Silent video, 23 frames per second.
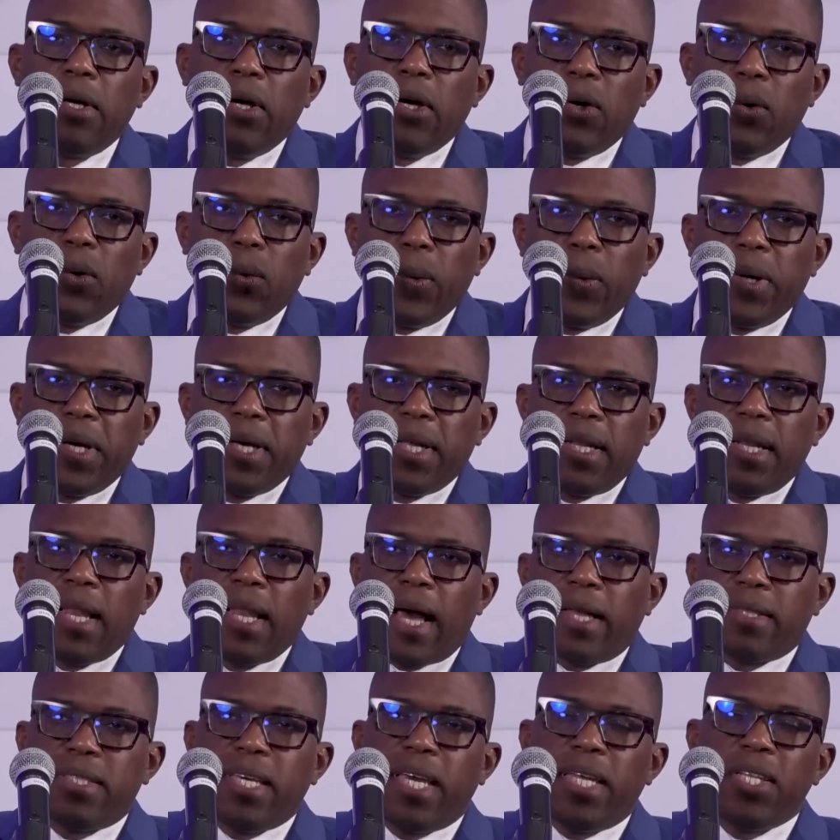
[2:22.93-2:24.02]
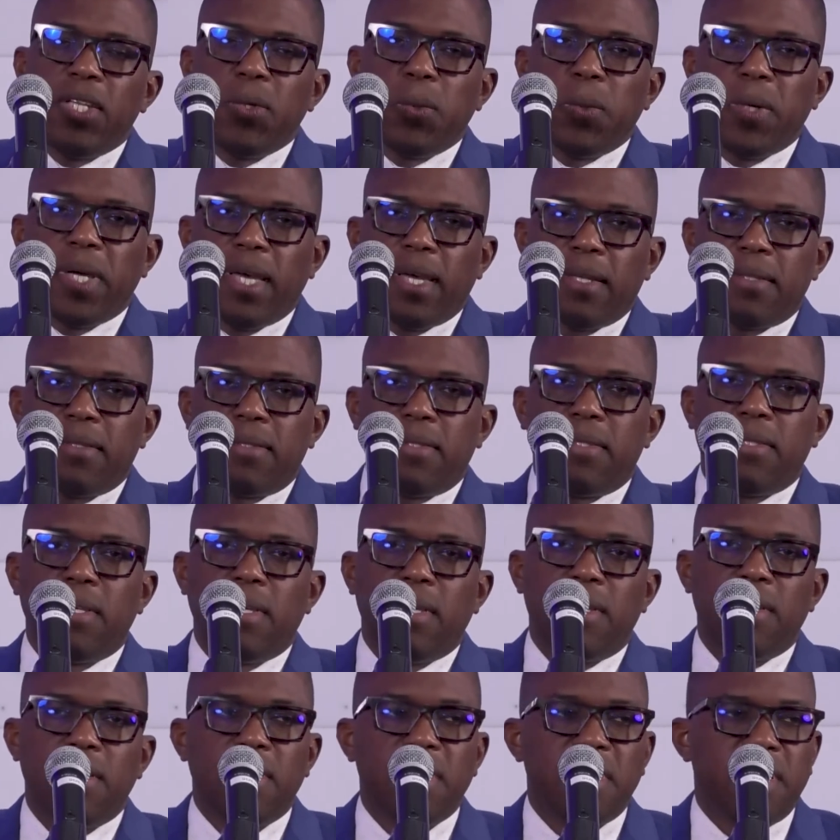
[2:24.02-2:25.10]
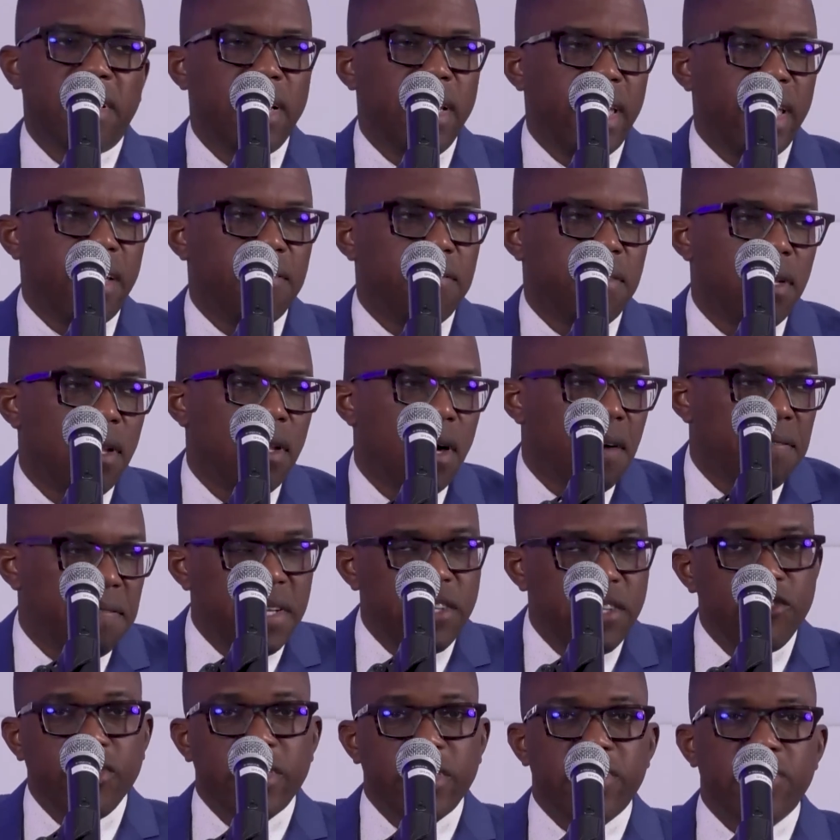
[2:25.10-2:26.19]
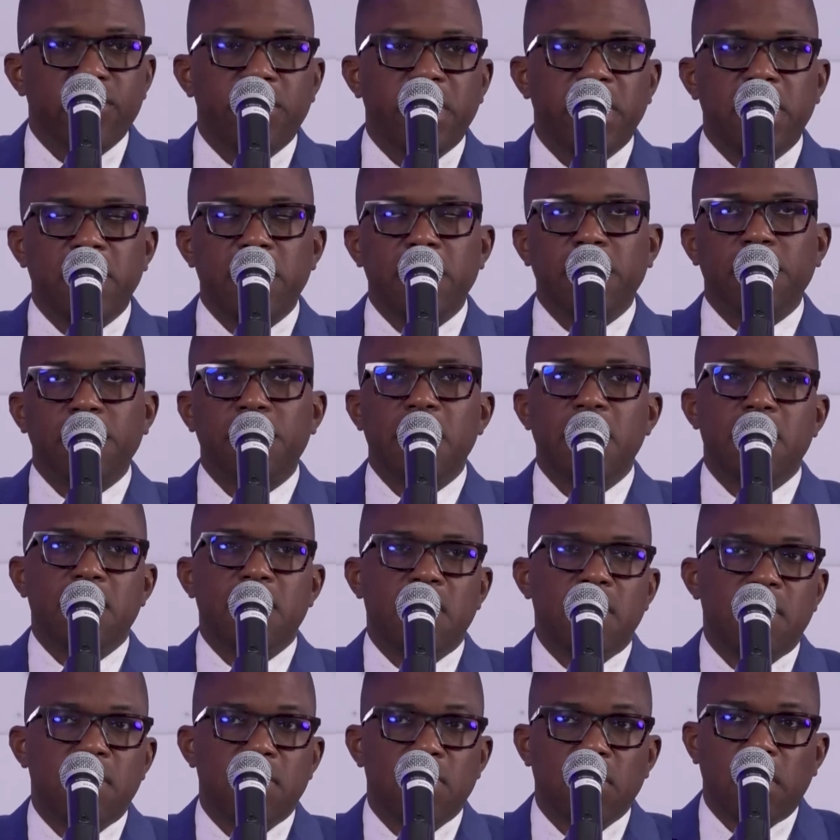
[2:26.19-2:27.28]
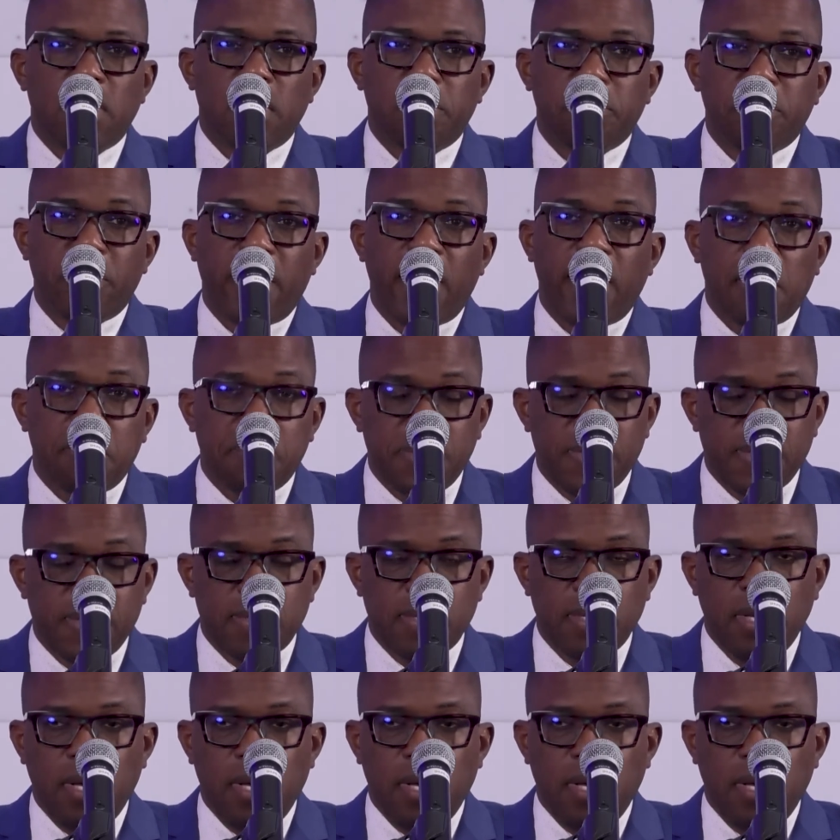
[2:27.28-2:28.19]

will attenuate their level of interest rate increases, or perhaps